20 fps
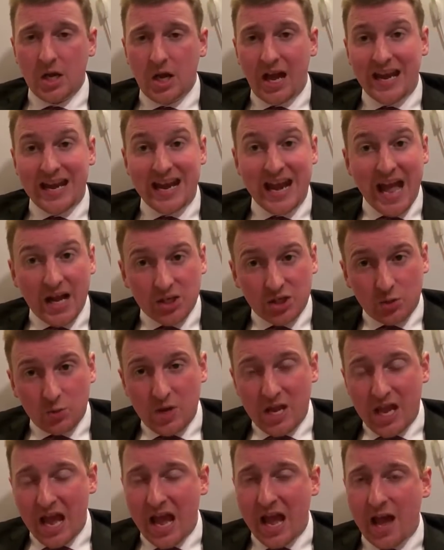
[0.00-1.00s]
and next
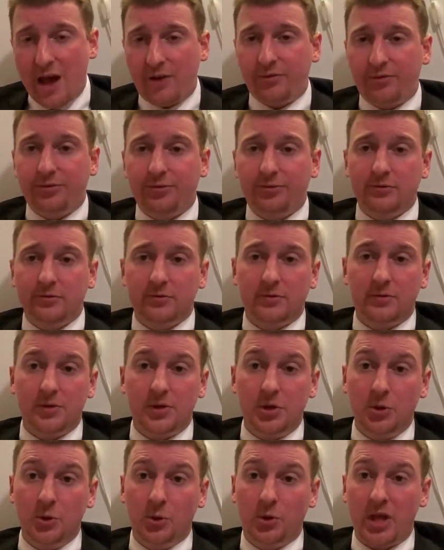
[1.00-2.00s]
we have the
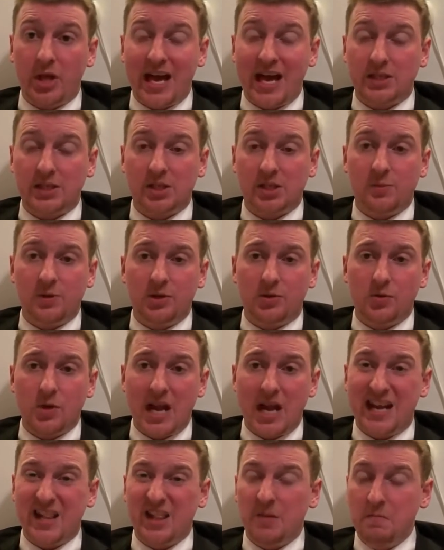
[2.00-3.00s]
new class that's been created,